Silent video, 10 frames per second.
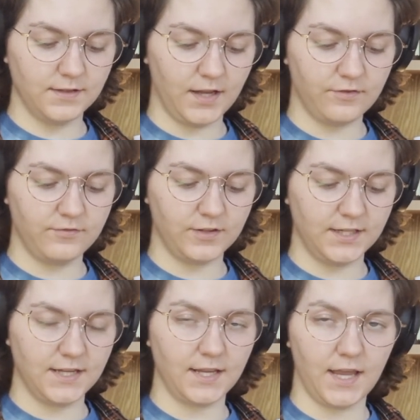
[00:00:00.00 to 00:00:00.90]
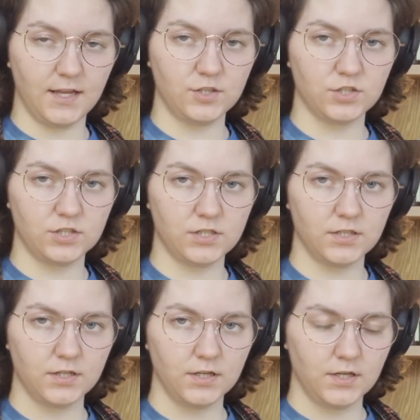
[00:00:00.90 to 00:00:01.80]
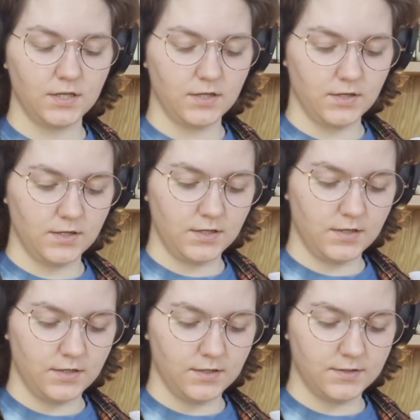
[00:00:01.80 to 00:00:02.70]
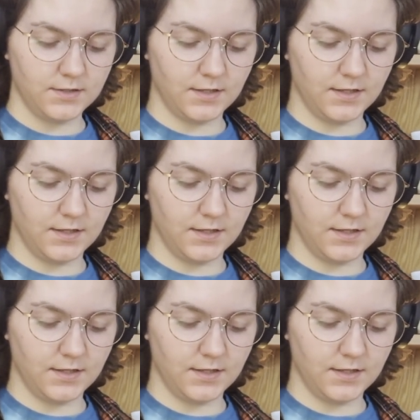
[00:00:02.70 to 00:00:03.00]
like, fully engaged to